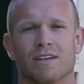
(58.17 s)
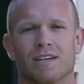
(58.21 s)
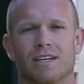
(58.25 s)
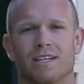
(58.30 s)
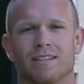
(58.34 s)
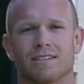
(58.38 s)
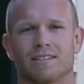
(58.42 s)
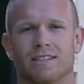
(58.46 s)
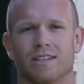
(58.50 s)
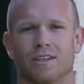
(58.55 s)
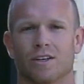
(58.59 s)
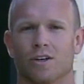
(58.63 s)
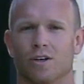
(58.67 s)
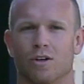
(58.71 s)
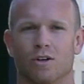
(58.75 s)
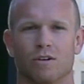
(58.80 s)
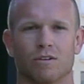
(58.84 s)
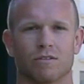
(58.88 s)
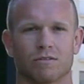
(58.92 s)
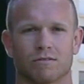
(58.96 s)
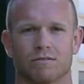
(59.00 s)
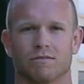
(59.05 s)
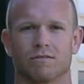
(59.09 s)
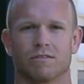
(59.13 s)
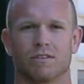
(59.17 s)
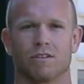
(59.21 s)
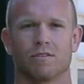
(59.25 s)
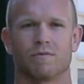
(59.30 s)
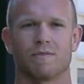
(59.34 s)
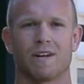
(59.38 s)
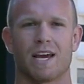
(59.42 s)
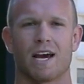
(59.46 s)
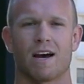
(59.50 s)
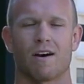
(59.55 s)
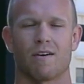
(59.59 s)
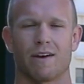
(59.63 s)
until you've
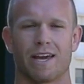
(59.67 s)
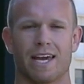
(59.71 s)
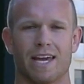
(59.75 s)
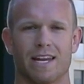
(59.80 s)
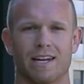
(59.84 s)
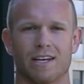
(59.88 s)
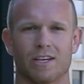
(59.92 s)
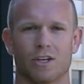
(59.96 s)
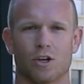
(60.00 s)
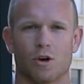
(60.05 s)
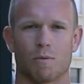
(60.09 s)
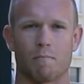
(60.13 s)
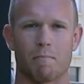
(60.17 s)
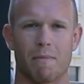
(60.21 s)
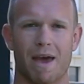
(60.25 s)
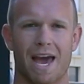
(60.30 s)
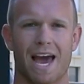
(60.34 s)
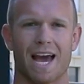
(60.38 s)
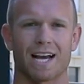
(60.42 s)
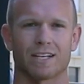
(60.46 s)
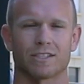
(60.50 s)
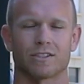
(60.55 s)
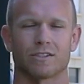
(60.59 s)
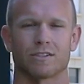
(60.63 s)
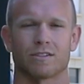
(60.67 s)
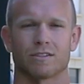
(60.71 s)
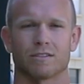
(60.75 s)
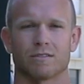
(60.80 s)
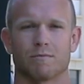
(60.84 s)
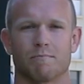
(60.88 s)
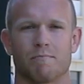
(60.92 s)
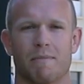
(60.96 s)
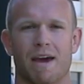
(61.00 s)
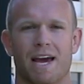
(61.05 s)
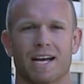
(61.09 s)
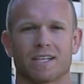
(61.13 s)
now hitting your max
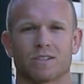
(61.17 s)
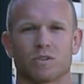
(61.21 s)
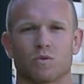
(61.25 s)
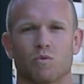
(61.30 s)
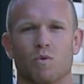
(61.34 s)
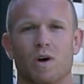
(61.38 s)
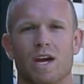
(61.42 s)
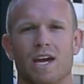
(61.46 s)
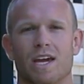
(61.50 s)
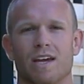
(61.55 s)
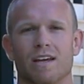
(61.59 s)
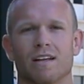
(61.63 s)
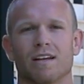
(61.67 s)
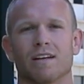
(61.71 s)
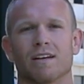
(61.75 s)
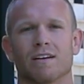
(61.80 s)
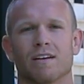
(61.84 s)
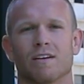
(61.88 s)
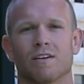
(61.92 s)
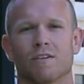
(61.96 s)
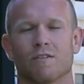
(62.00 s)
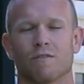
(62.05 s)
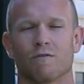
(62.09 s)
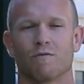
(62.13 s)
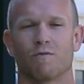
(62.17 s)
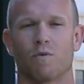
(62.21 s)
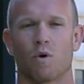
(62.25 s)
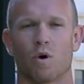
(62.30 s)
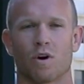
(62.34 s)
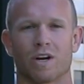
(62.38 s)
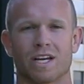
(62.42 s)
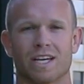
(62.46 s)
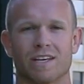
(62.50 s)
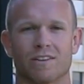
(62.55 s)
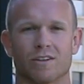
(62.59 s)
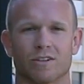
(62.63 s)
max weight
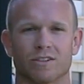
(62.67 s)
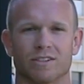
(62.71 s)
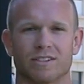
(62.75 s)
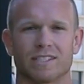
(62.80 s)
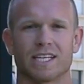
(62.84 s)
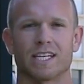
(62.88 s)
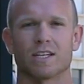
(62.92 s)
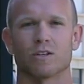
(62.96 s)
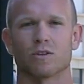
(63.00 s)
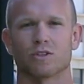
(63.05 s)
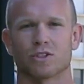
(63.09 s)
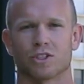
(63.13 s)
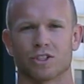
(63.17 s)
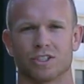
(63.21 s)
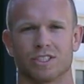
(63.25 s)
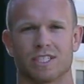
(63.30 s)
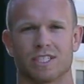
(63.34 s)
for either singles or